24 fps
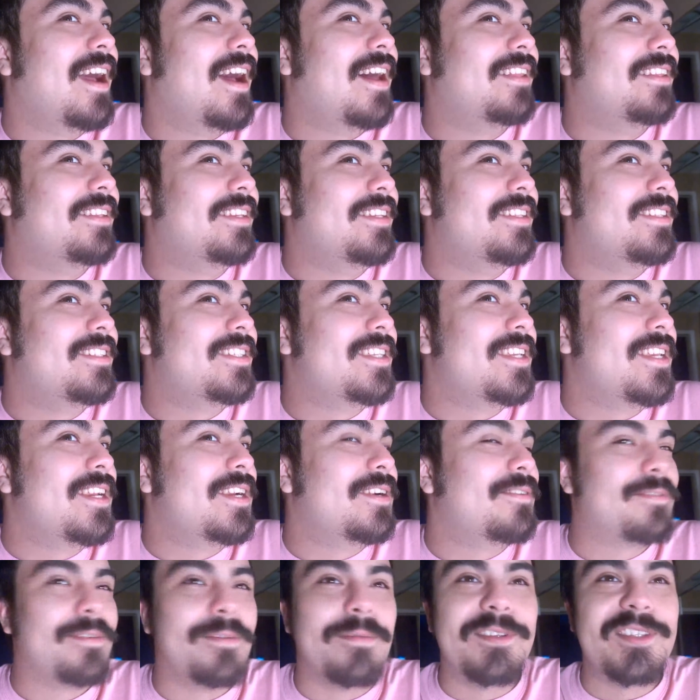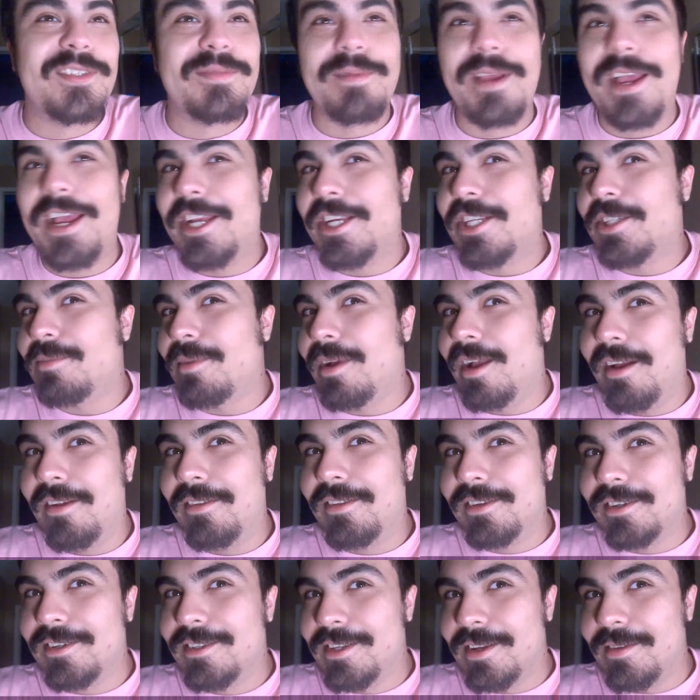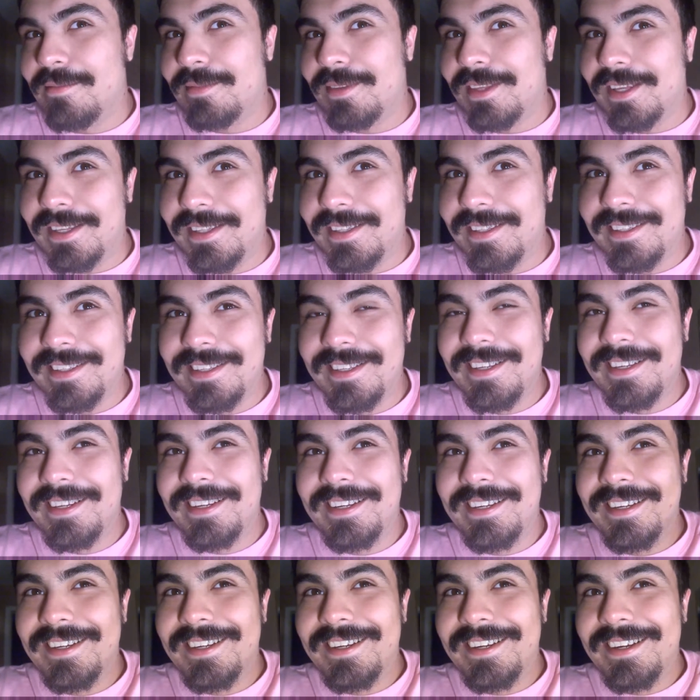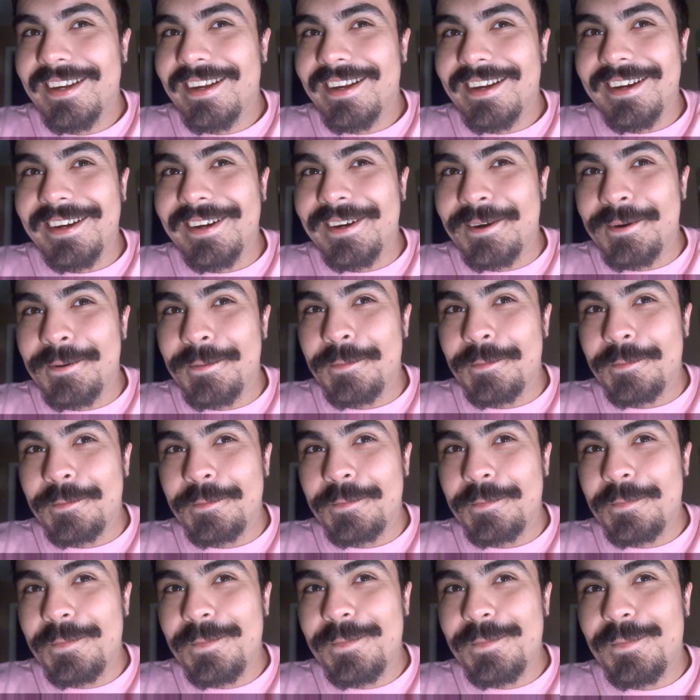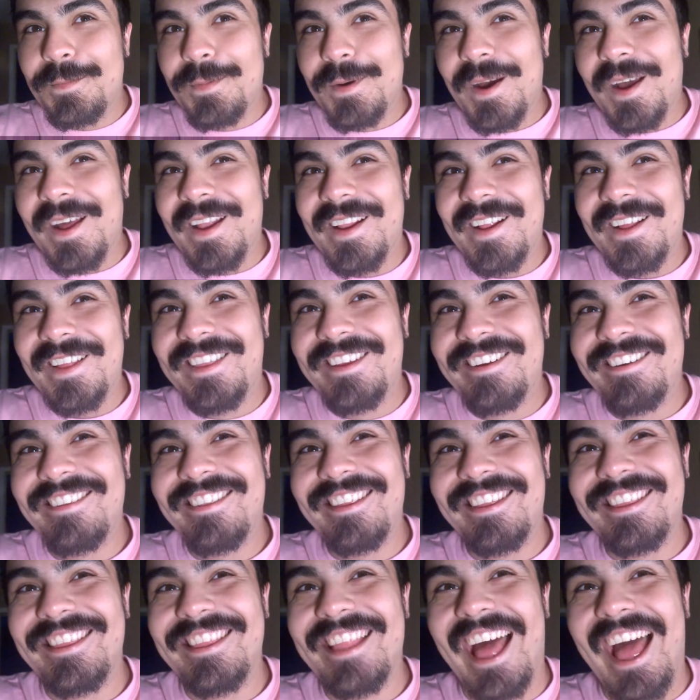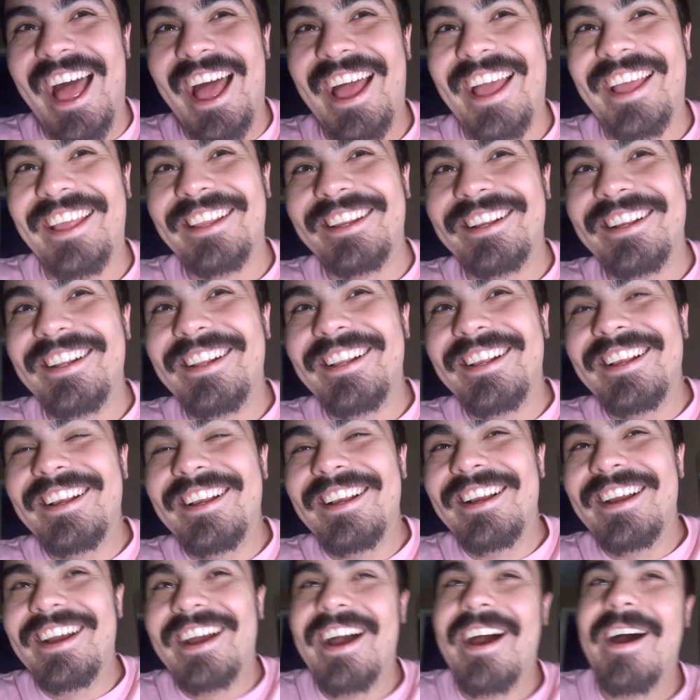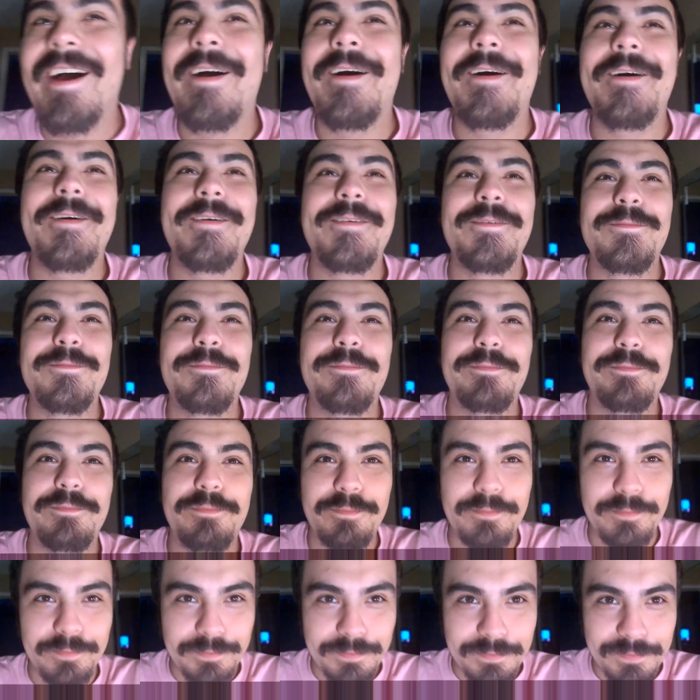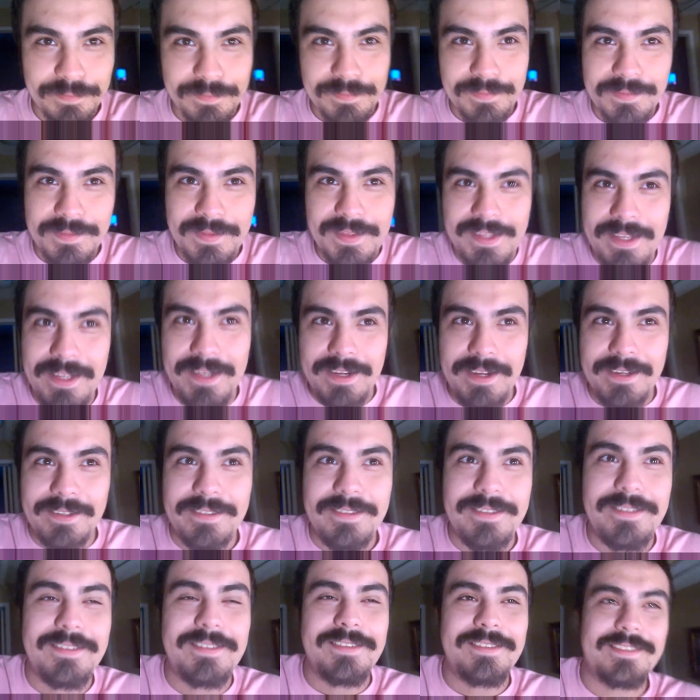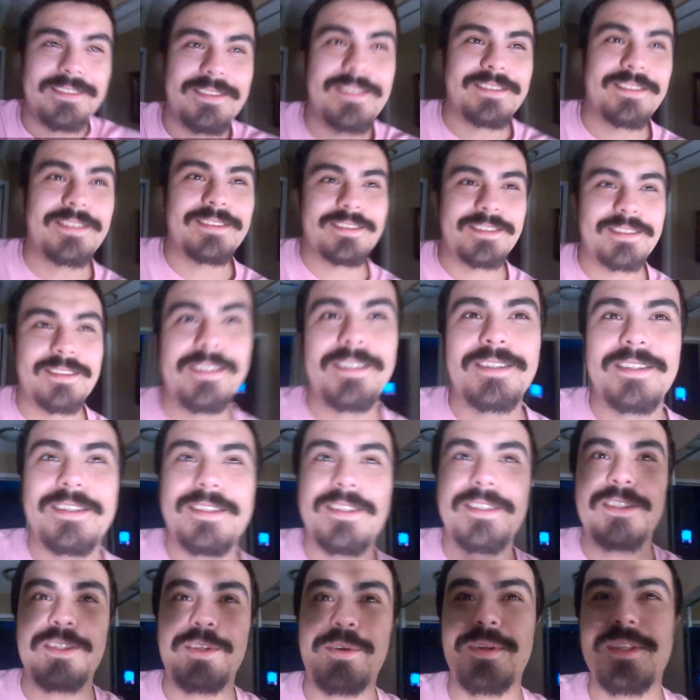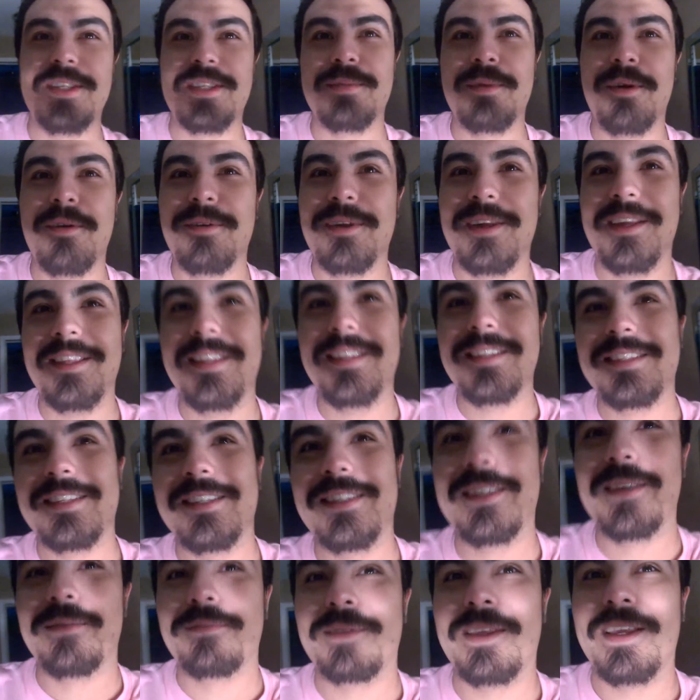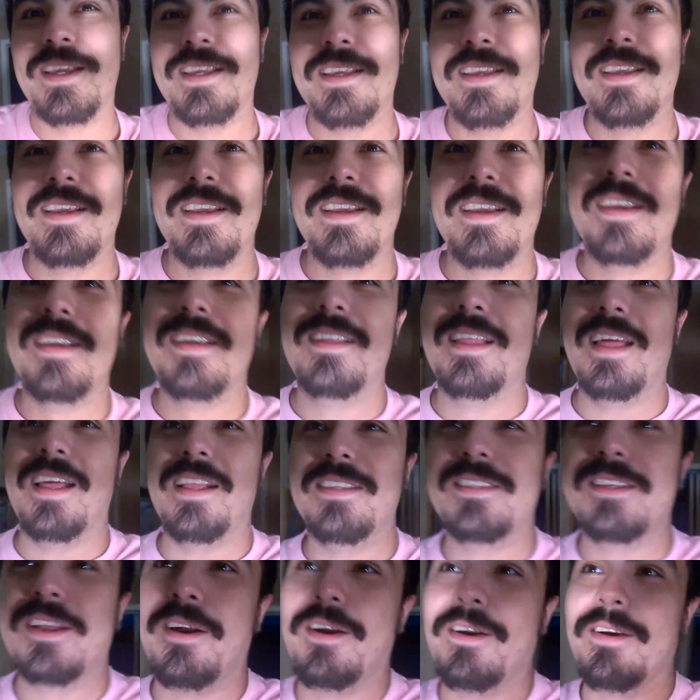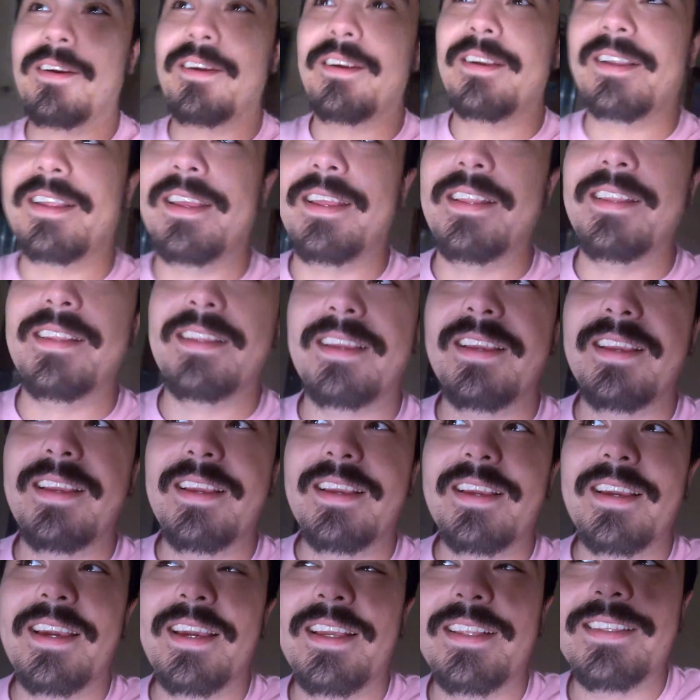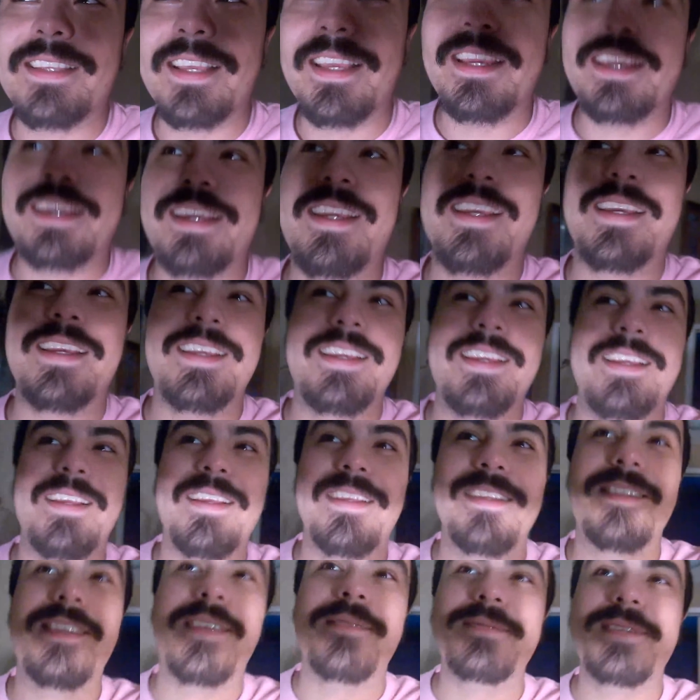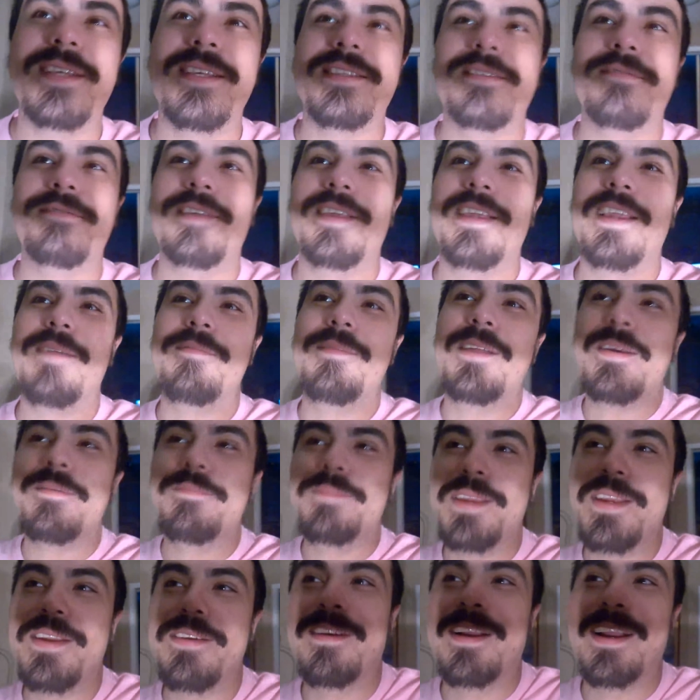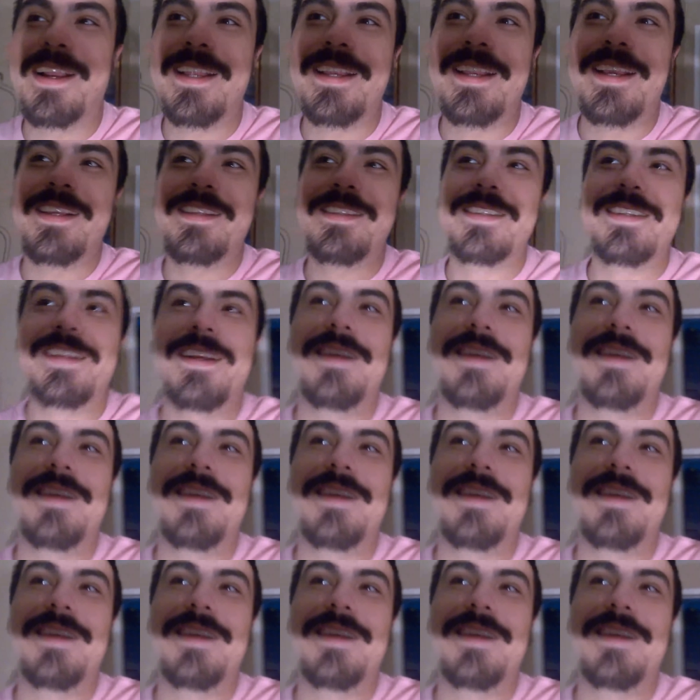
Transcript: a lead singer from Smash Mouth or something. But other than that, um, you know, to quit smoking, this is something that's hard, and it's like sometimes I feel like I'm not being recognized